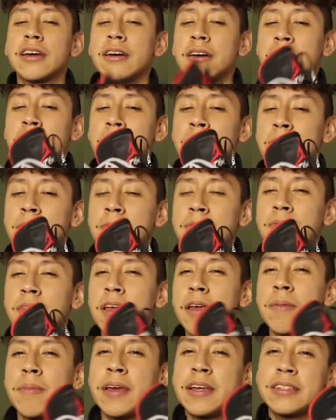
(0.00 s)

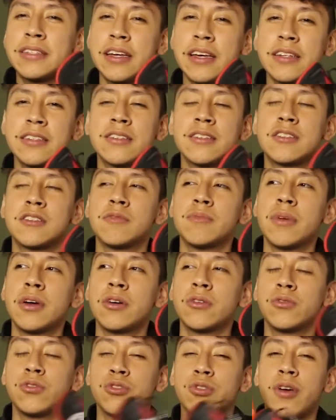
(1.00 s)
it maintains the
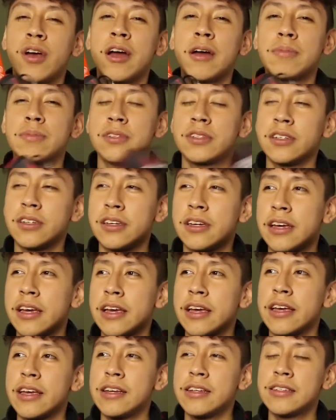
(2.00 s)
smell trapped
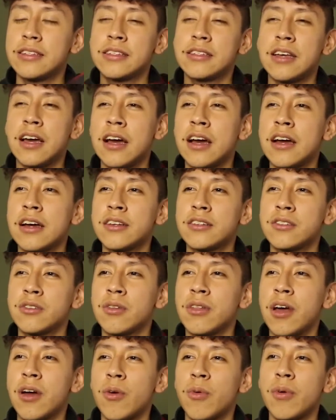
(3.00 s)
inside,
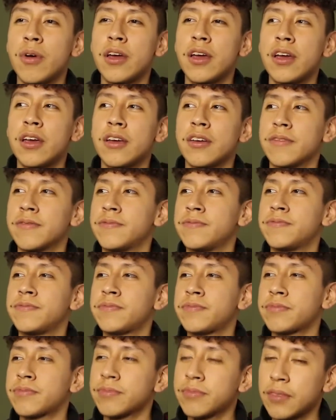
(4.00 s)
so that way
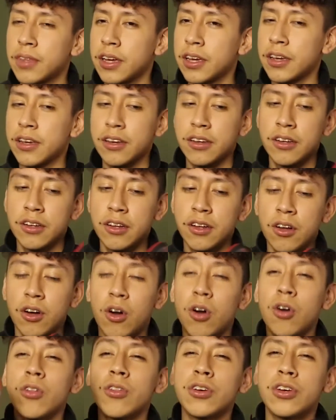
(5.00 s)
like
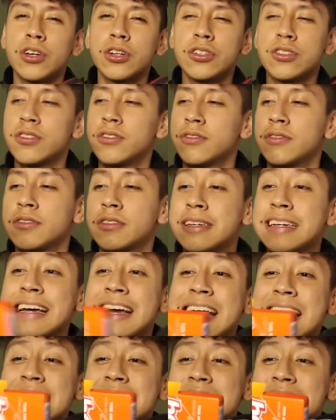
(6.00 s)
all the good
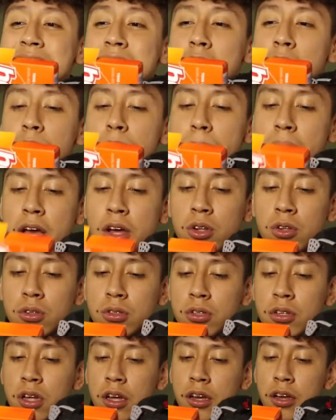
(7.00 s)

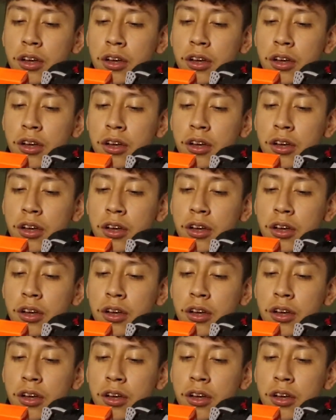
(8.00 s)
smelling